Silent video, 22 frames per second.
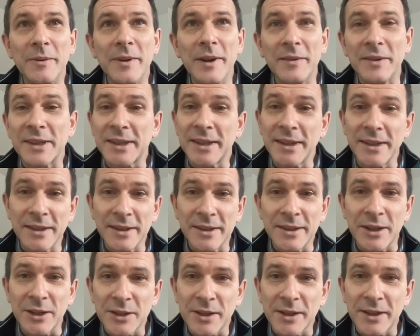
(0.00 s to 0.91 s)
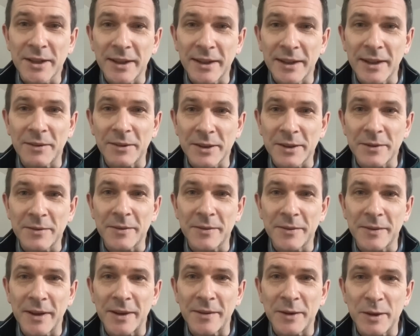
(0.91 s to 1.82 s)
never seen such levels
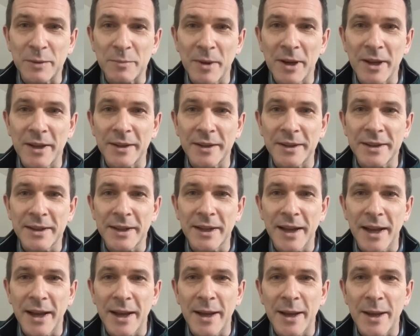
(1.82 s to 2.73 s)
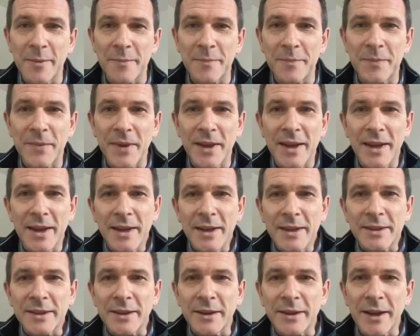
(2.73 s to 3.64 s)
of demand.
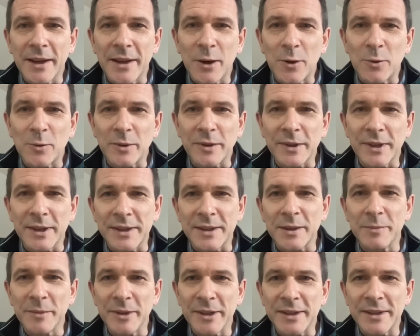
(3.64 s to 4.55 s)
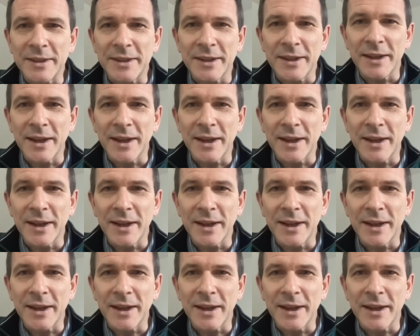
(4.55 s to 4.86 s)
So yeah, the whole system is